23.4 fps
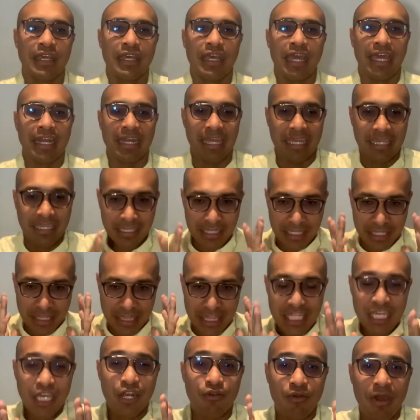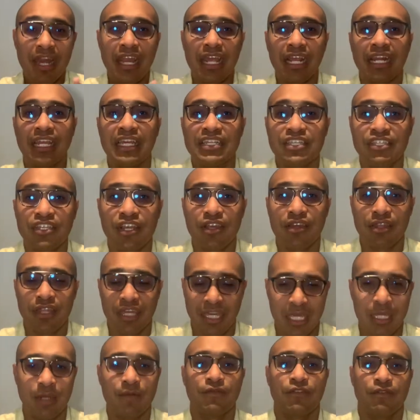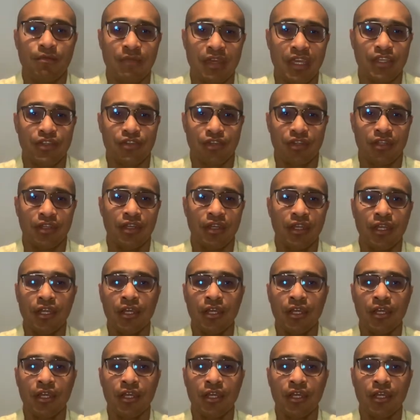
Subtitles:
and they could theoretically share the information,